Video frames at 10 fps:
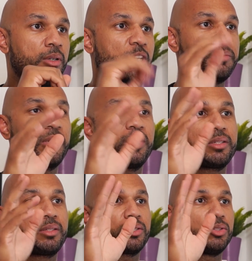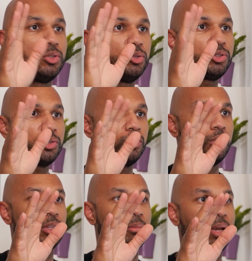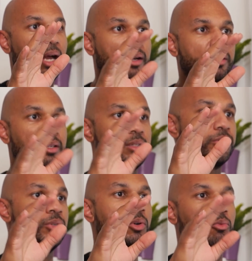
just because this new tool on the block does